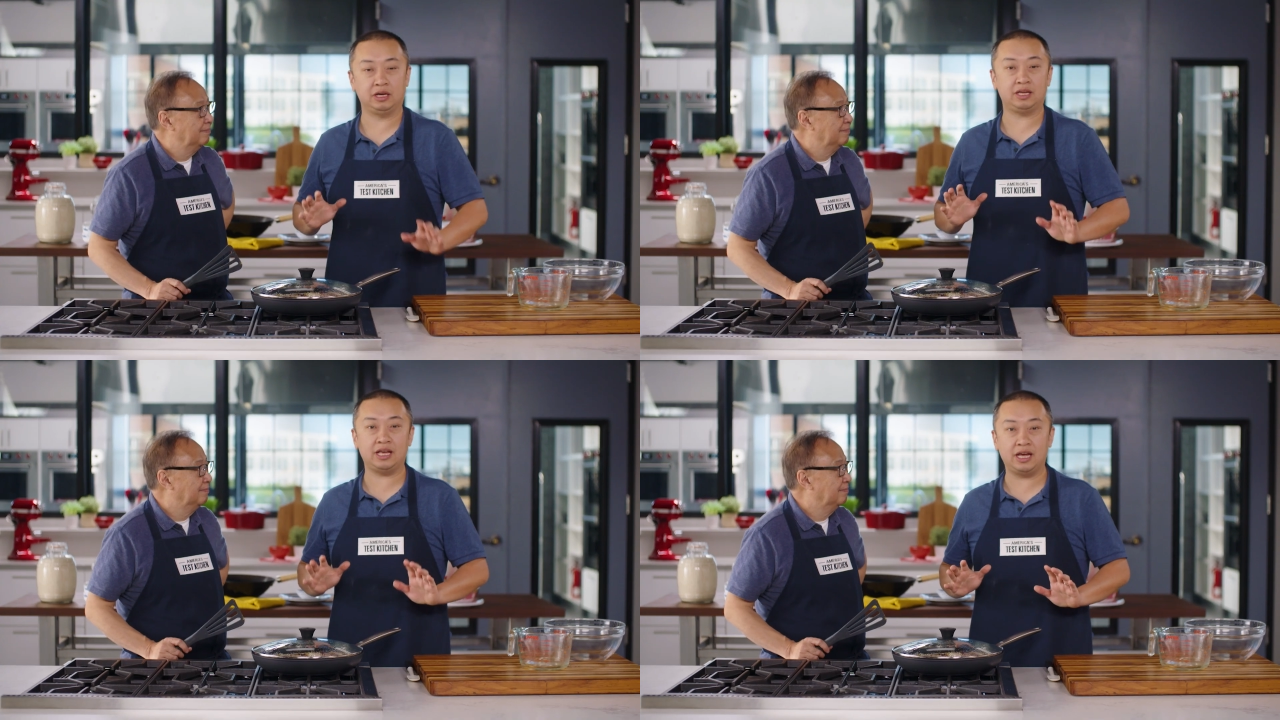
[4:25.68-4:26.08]

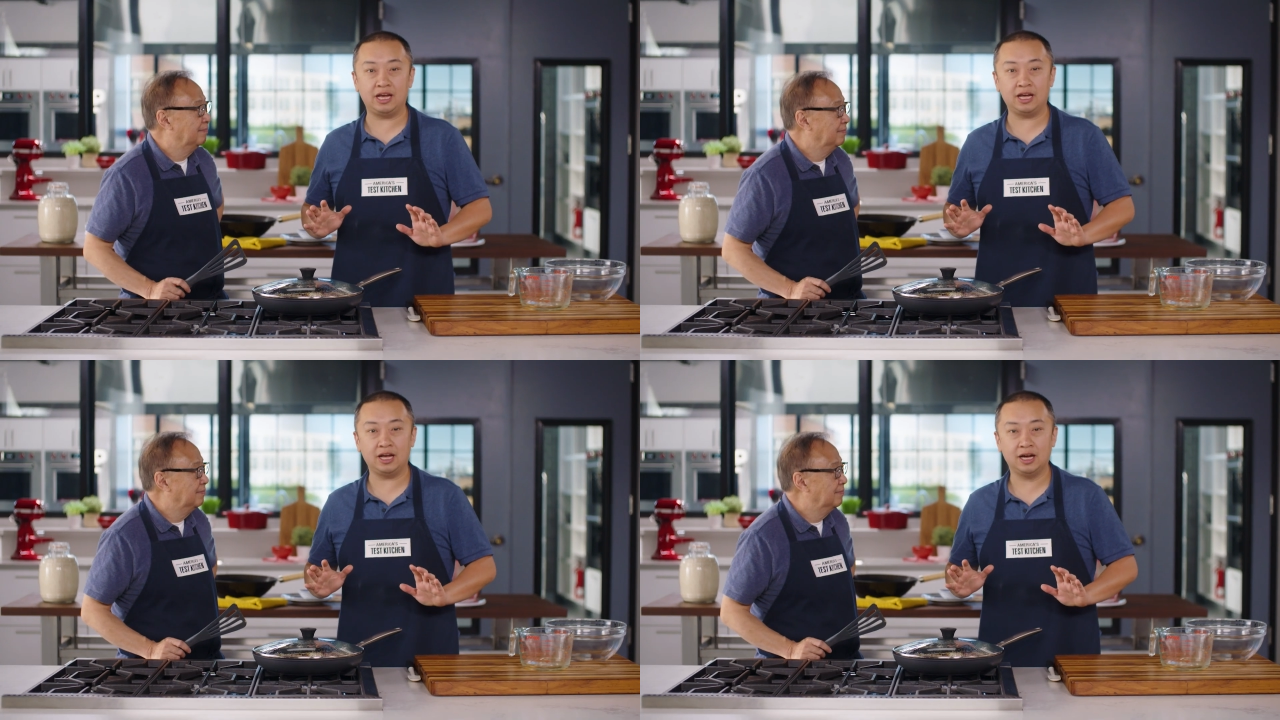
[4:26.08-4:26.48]
Speaker 1: The
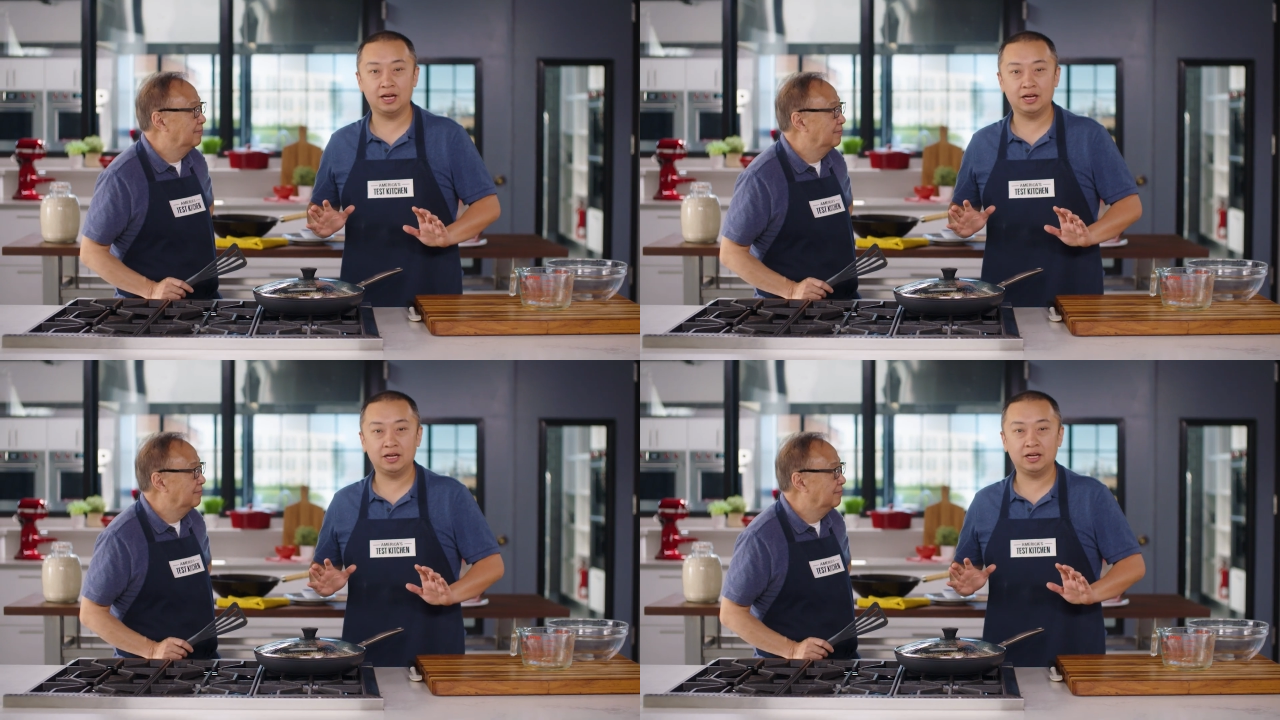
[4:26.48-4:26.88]
key
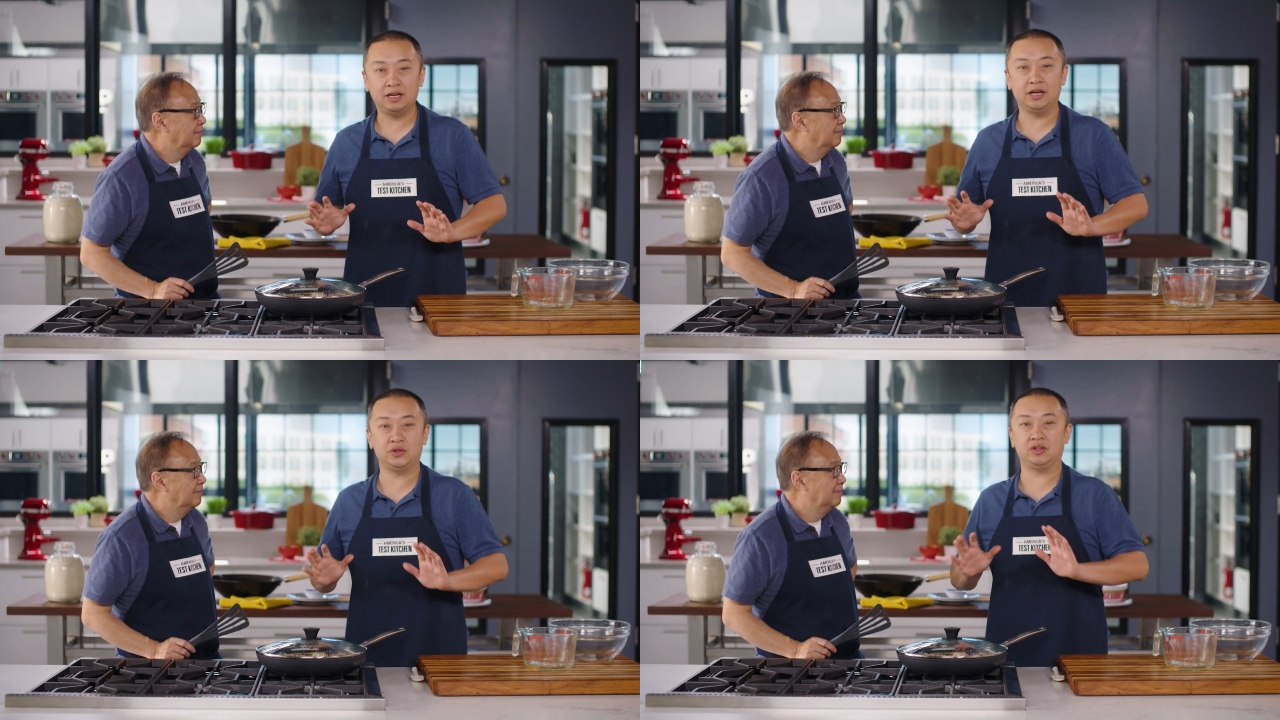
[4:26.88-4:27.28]

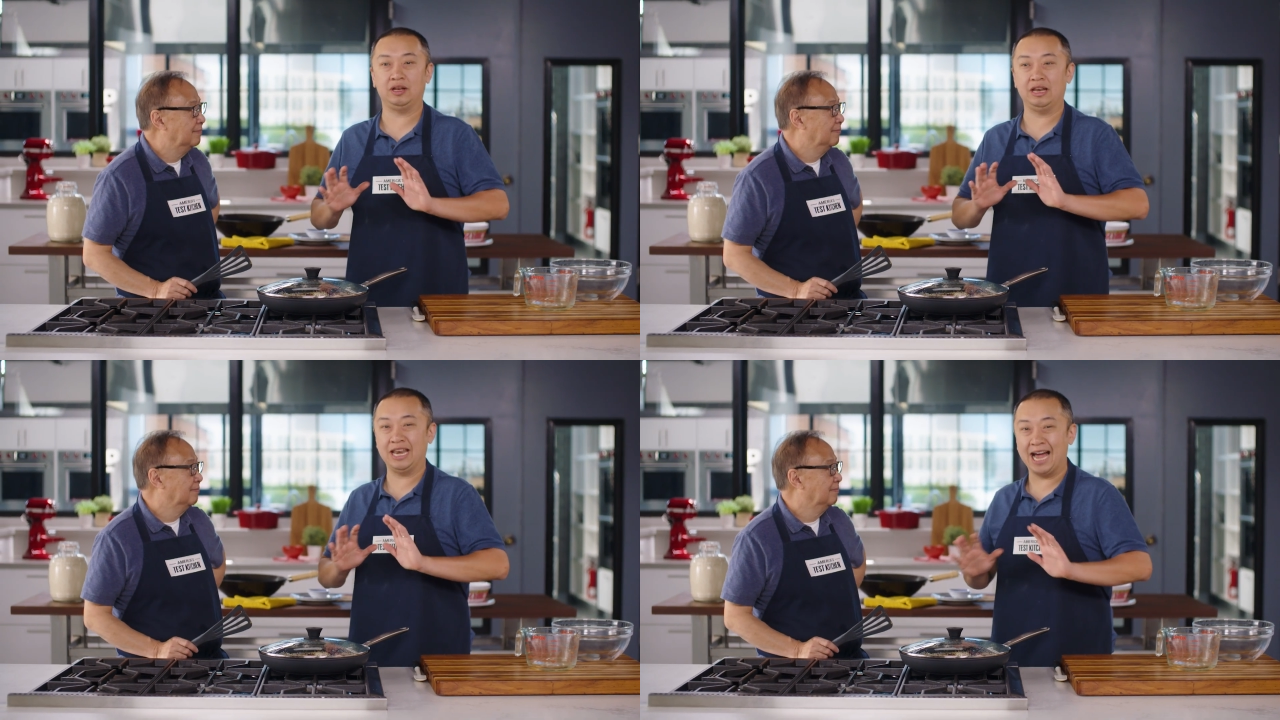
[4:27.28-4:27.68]
is to
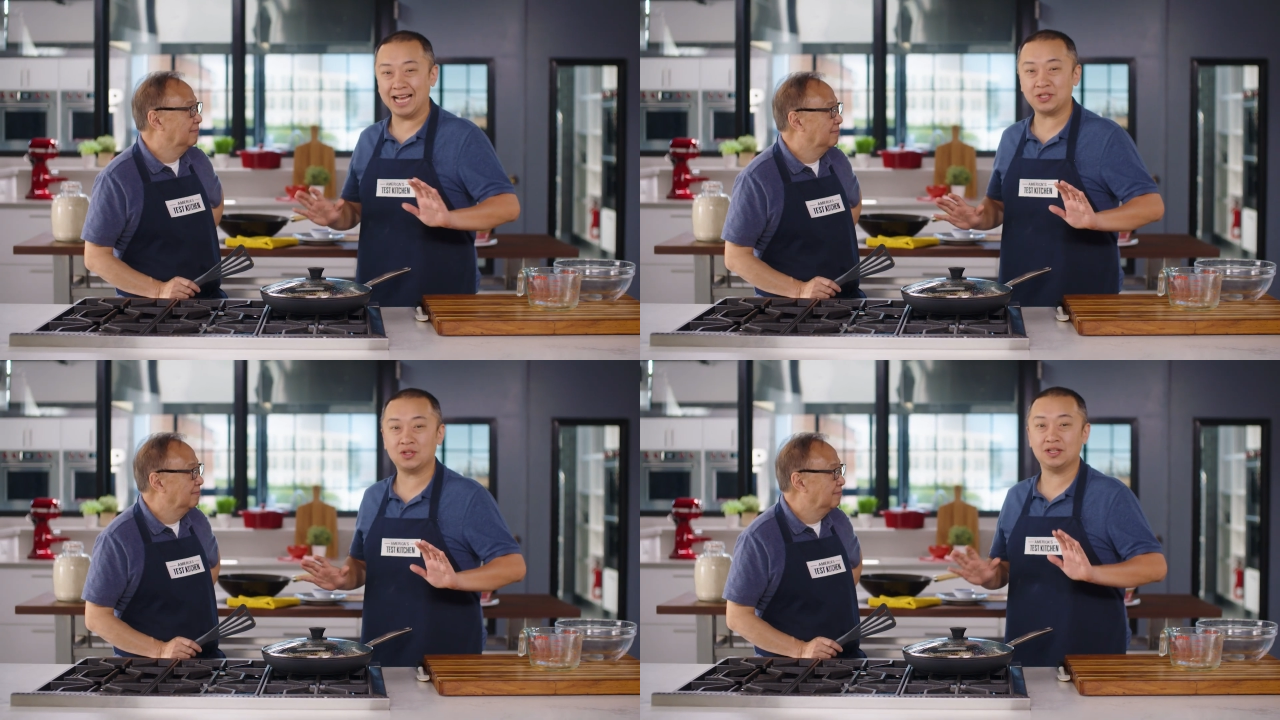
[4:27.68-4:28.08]

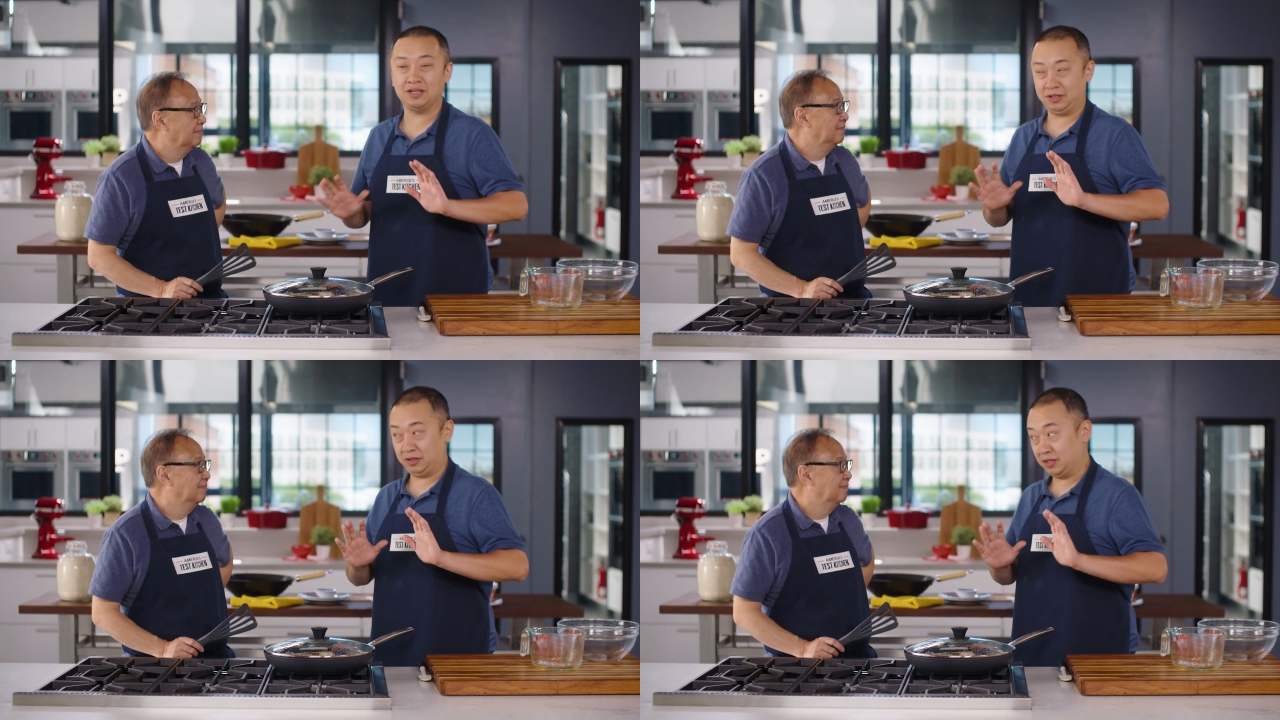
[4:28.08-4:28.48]
not
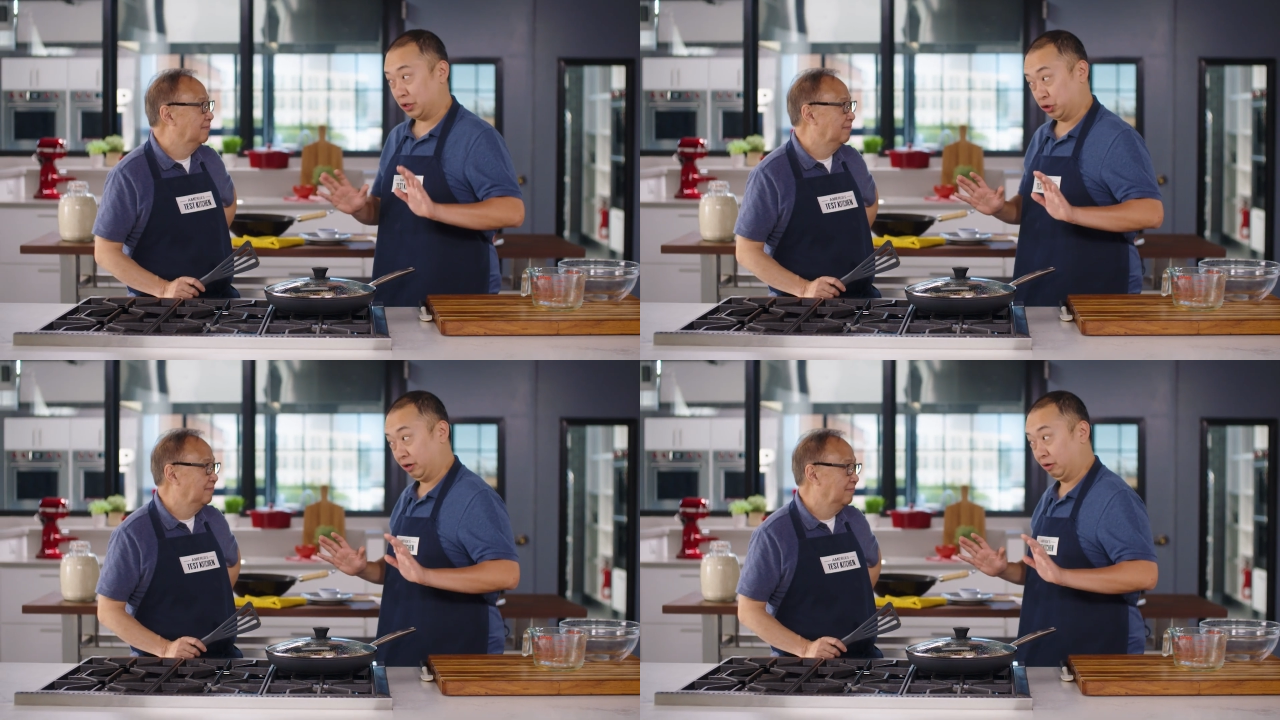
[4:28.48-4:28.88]
touch